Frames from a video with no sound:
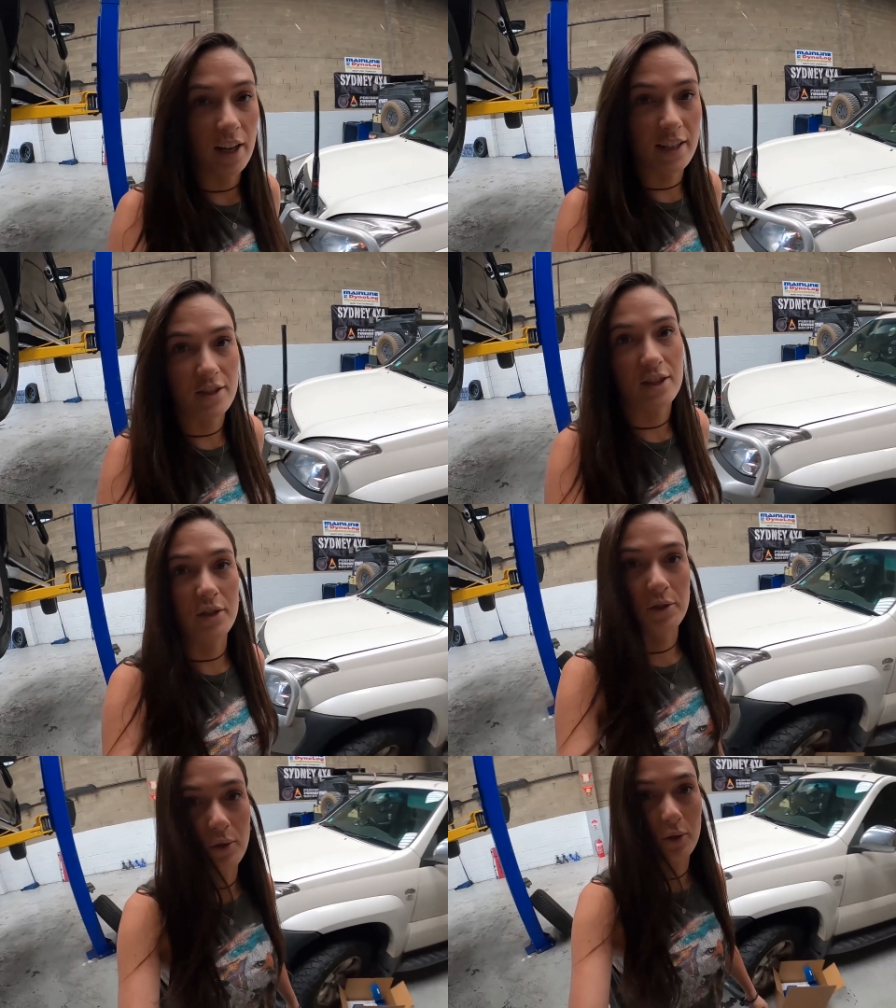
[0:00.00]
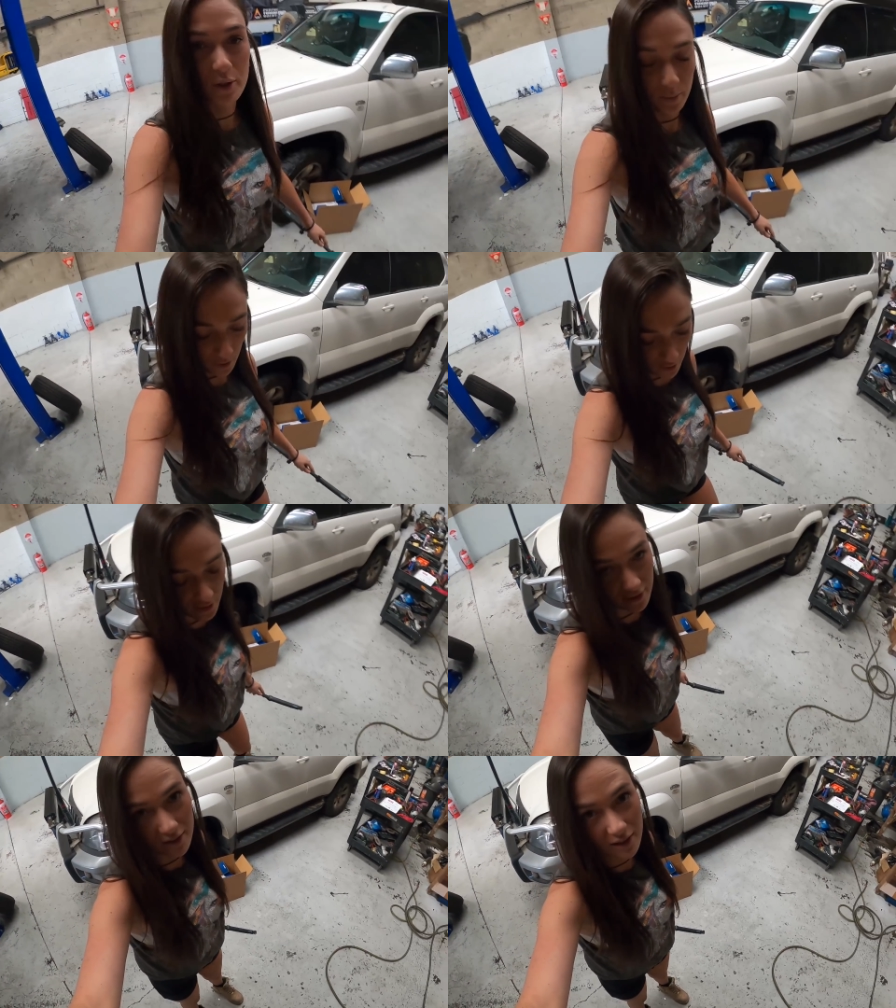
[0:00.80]
changed into shorts
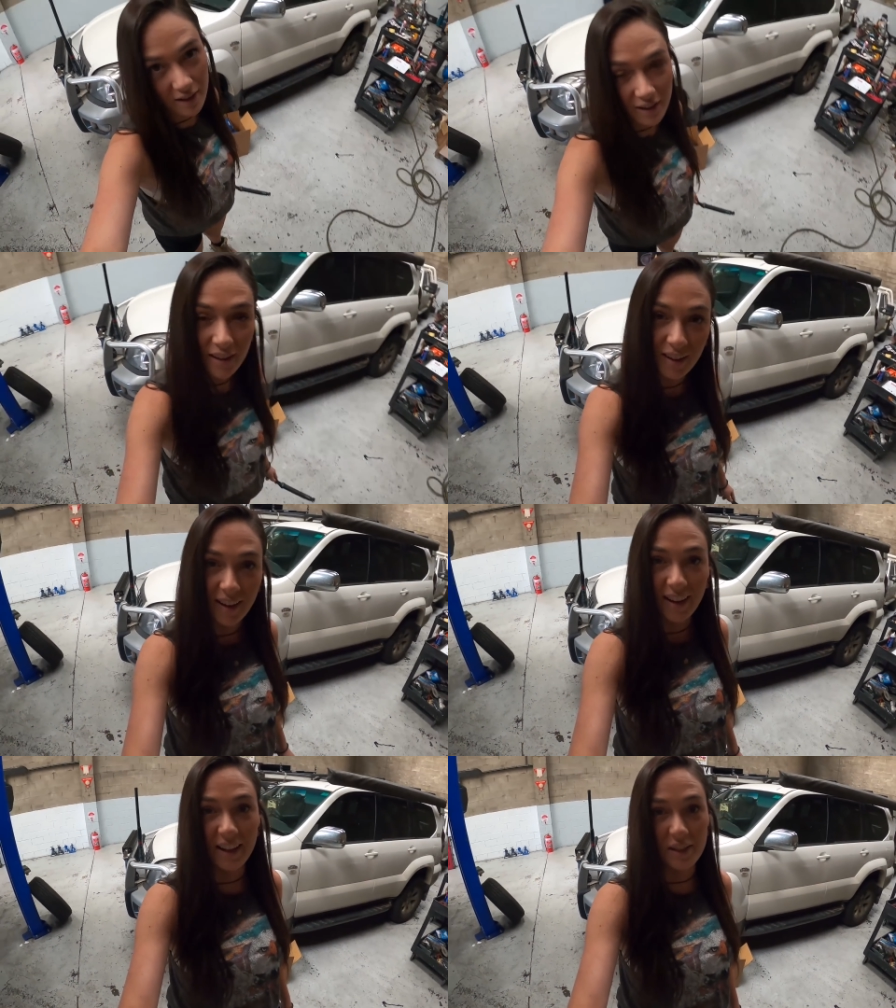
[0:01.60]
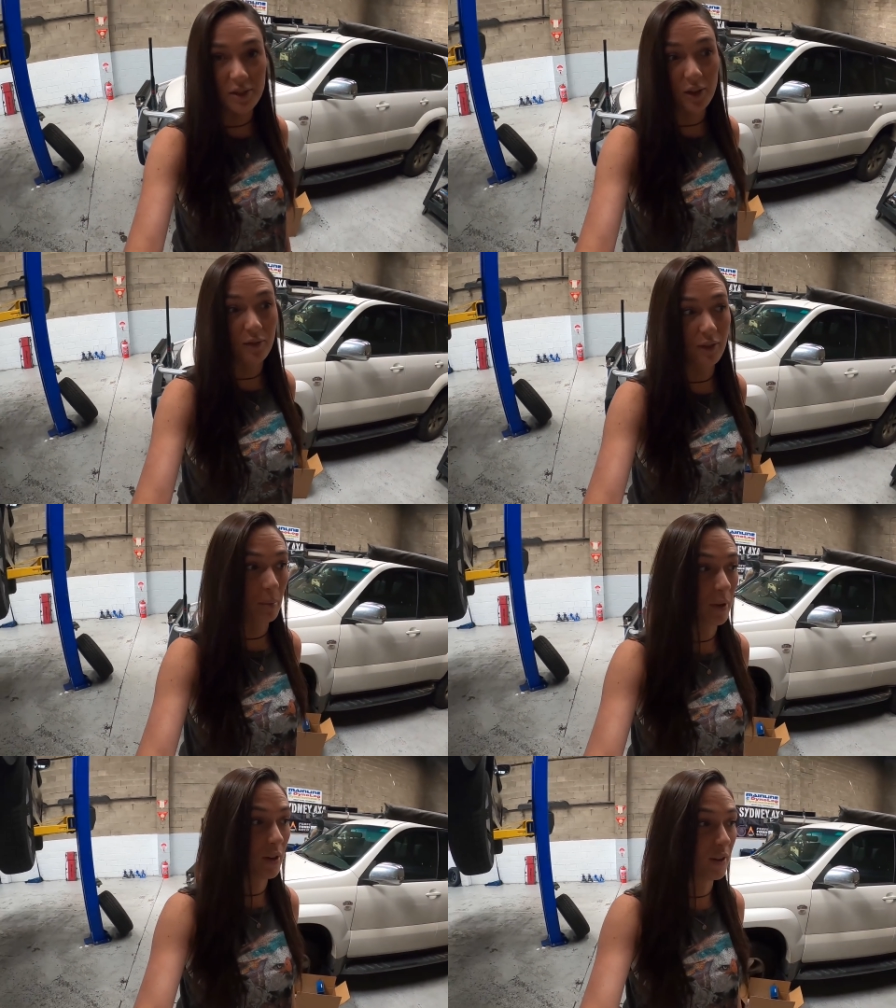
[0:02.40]
because it is so
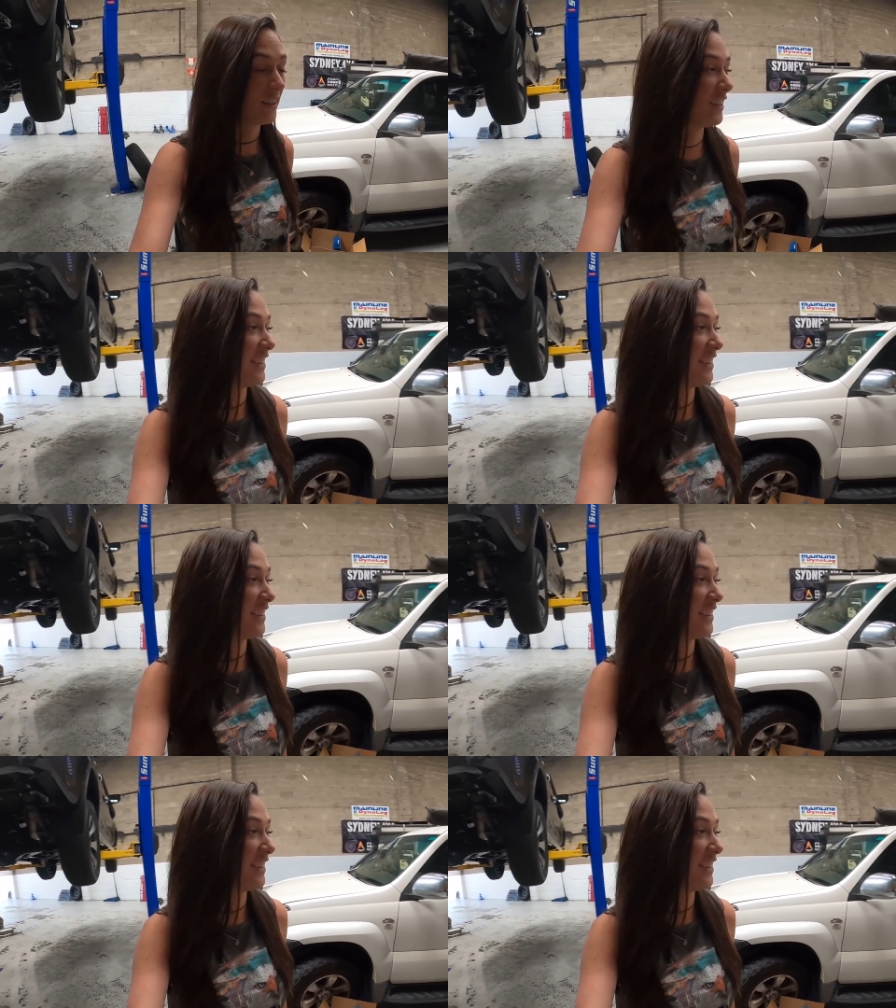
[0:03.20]
flippin' hot.